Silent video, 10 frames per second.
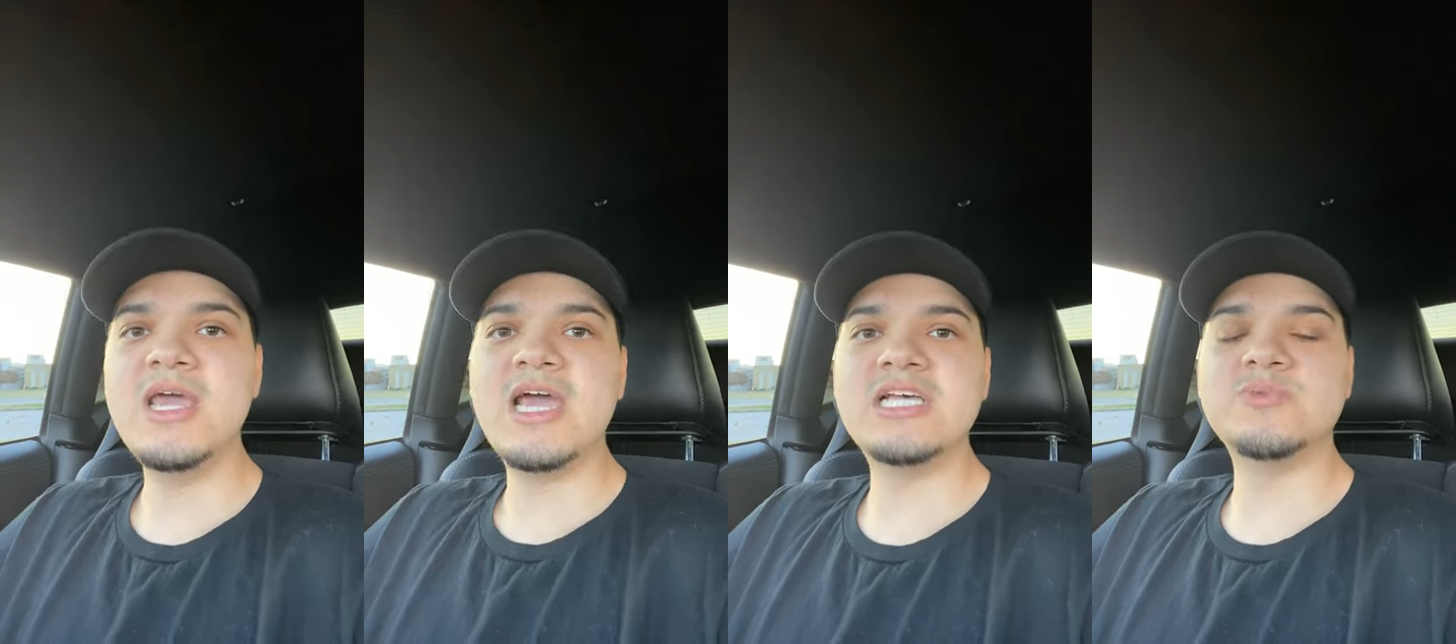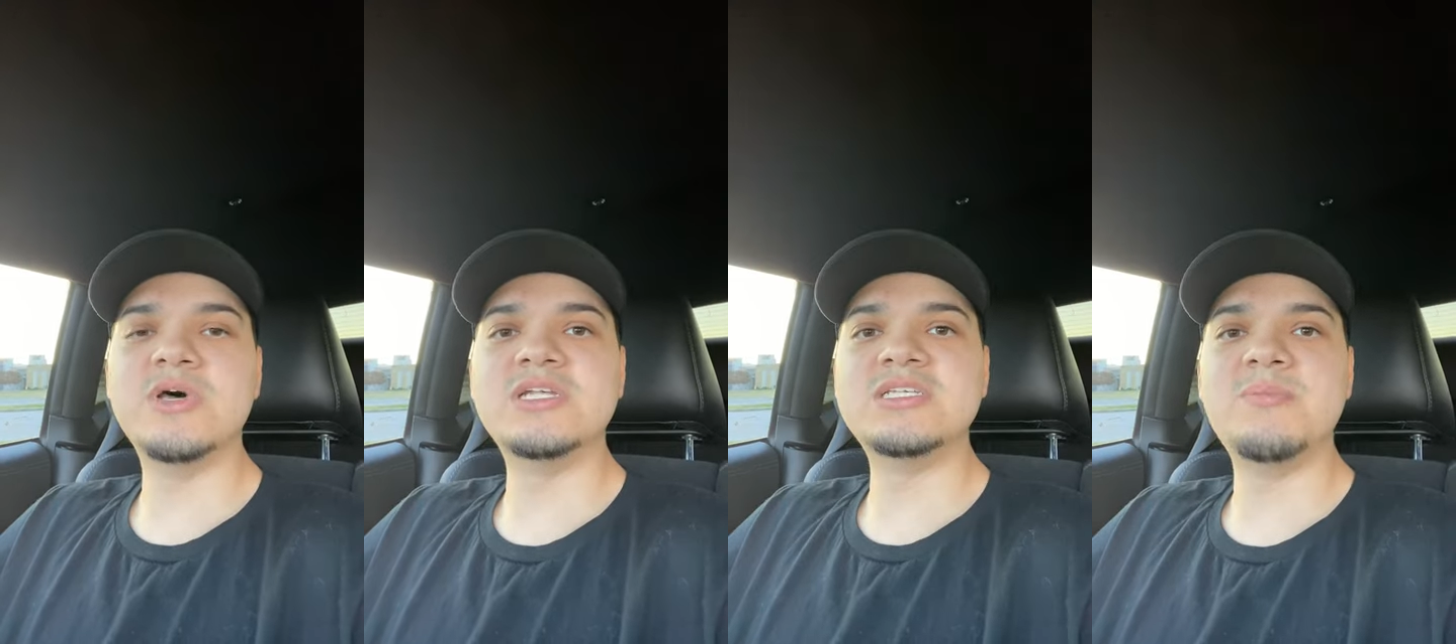as well
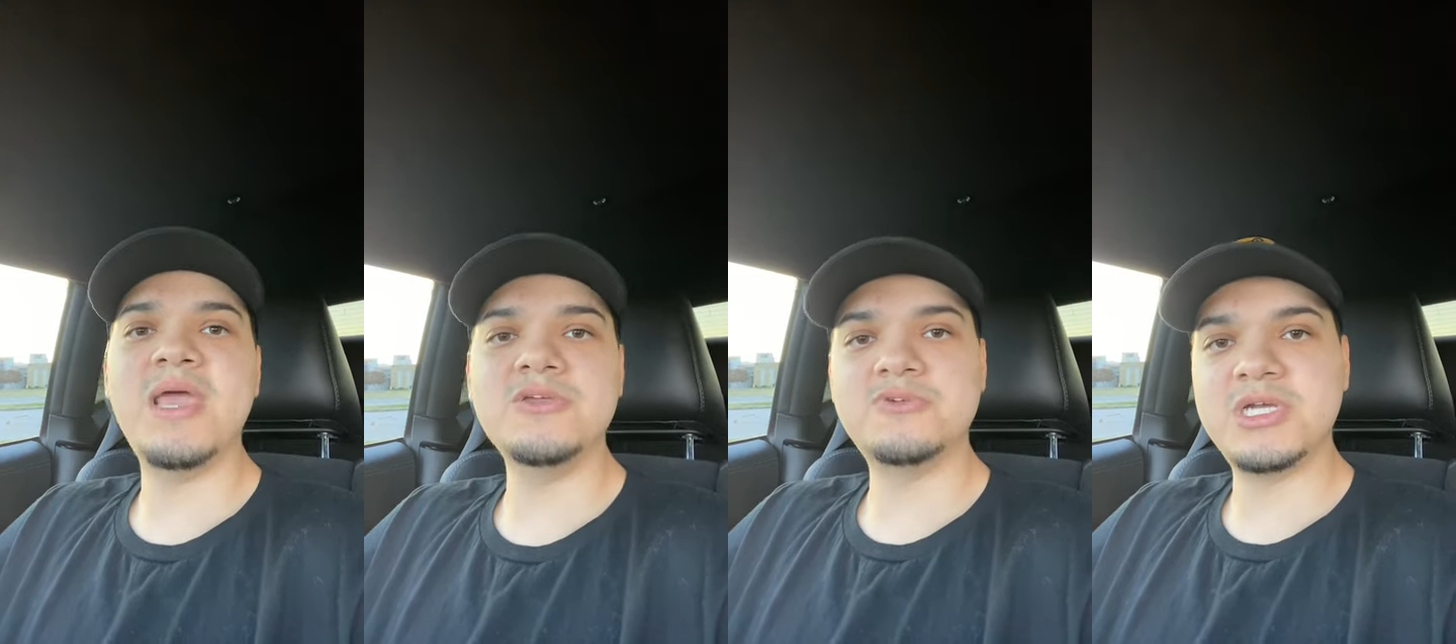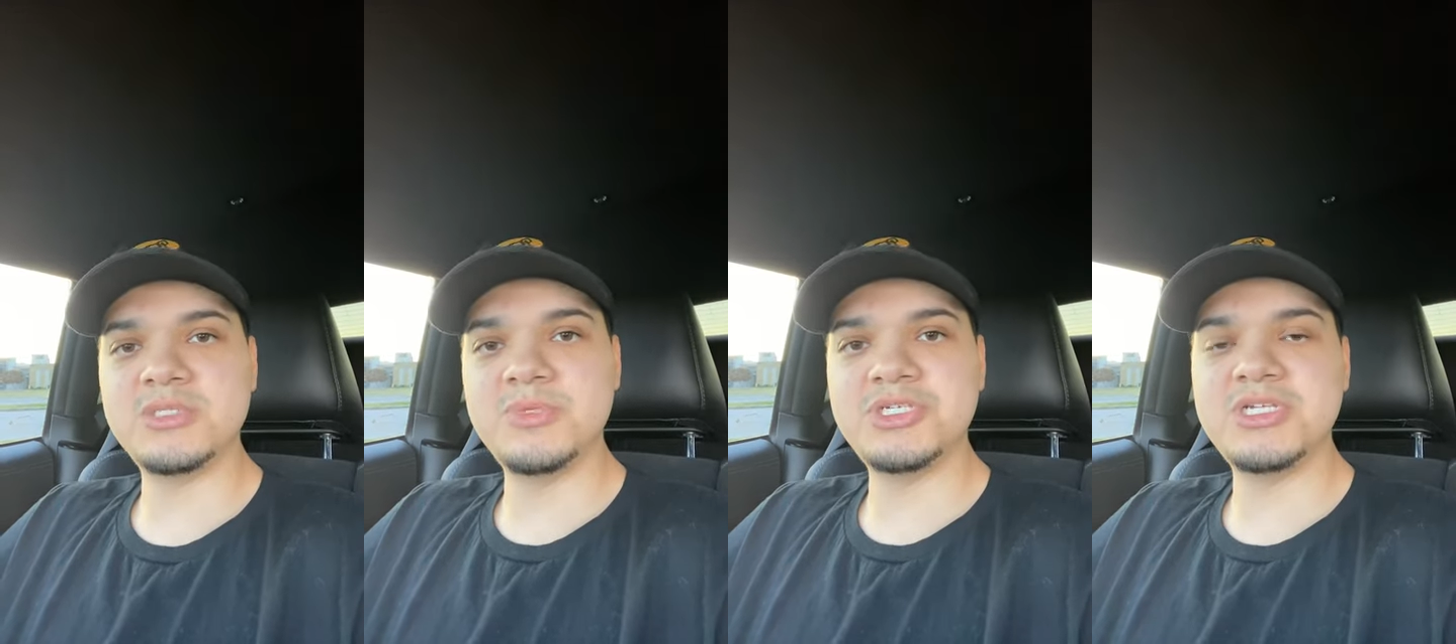as a manual
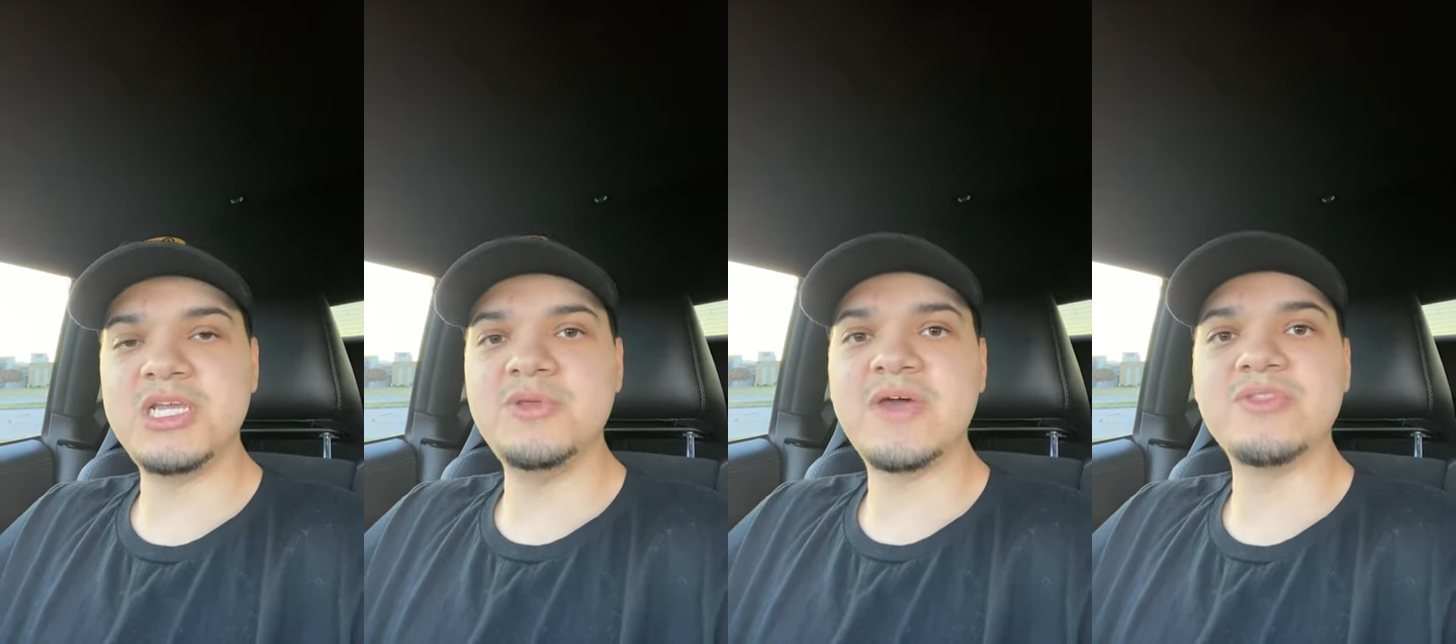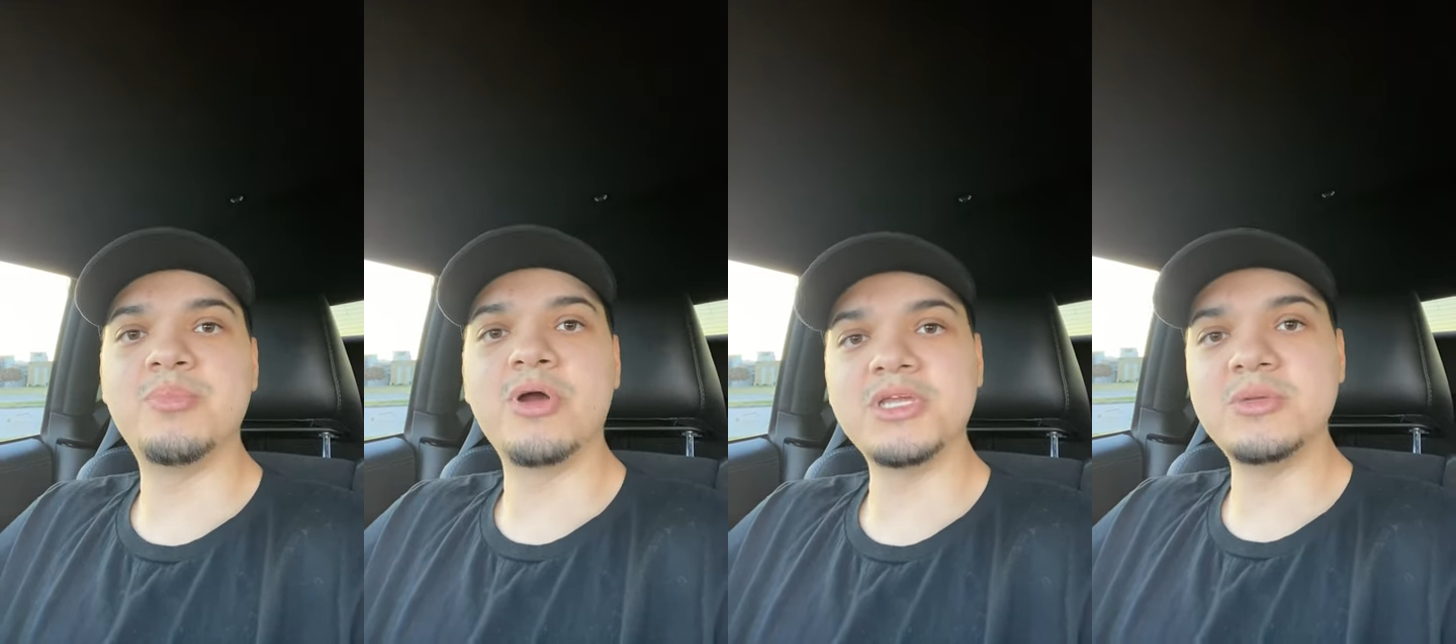transmission and you have the
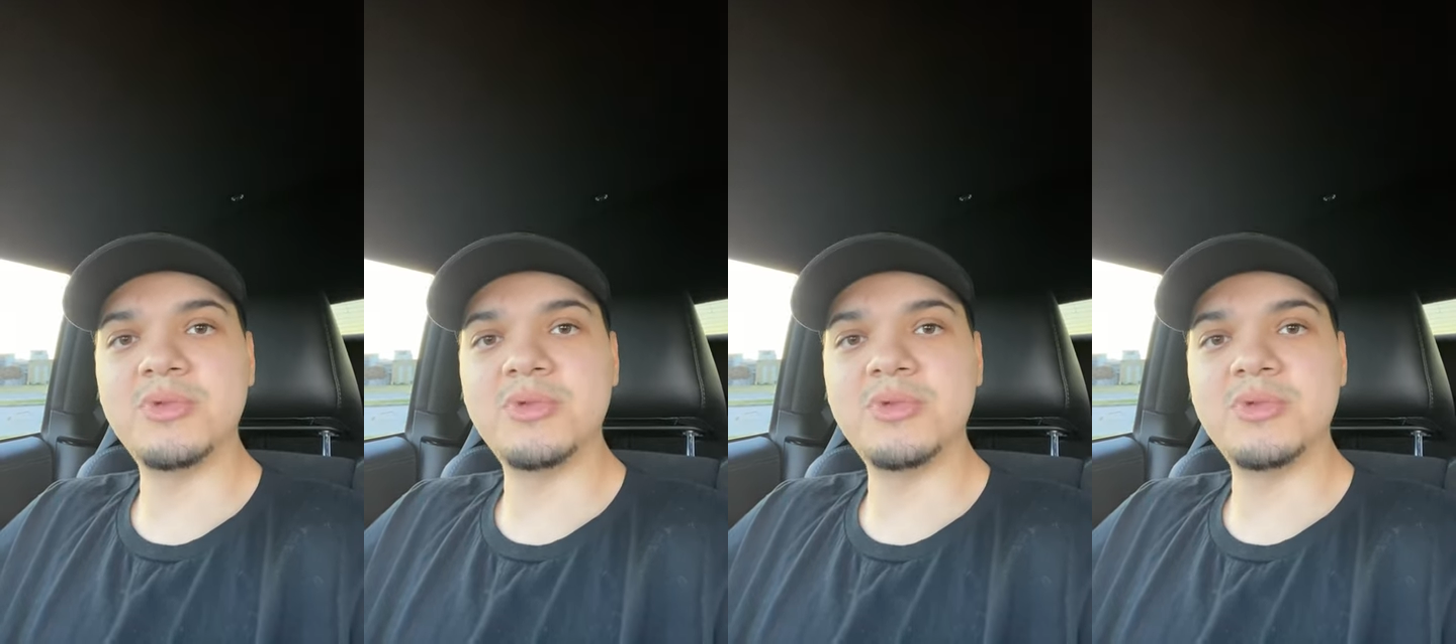parking